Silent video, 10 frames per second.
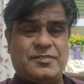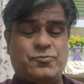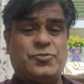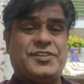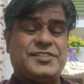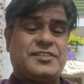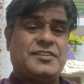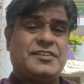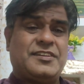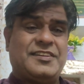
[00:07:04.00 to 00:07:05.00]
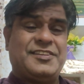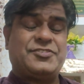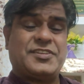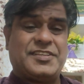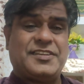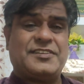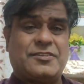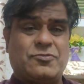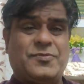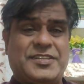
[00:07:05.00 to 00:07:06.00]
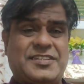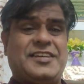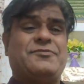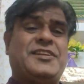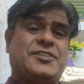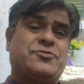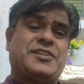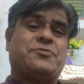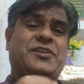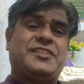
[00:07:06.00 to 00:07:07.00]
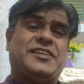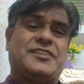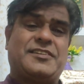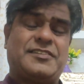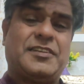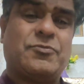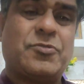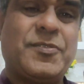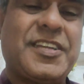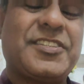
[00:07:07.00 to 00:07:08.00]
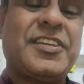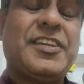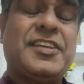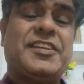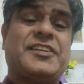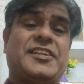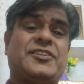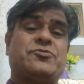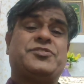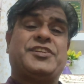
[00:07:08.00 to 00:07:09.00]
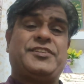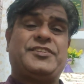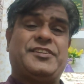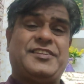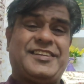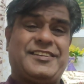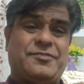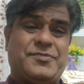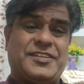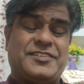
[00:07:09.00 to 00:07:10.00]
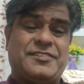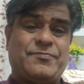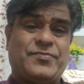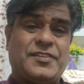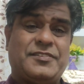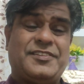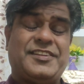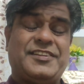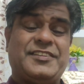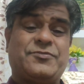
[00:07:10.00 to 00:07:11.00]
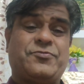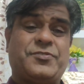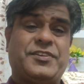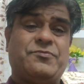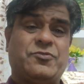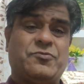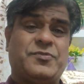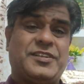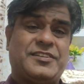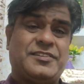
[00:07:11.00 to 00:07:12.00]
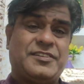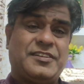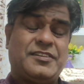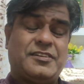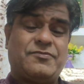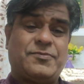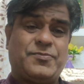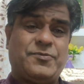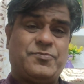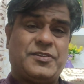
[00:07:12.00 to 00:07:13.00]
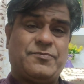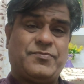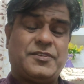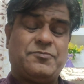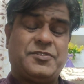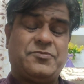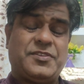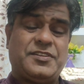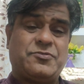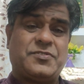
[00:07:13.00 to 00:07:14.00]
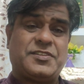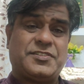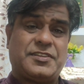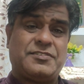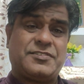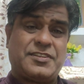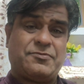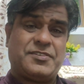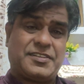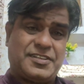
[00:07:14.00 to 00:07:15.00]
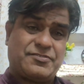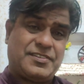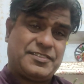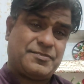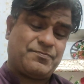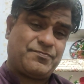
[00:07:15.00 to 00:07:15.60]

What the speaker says: Police is checking documents. I will let you tell why they are talking about. Because according to Schengen agreements, there is free movement of the people between 27 countries.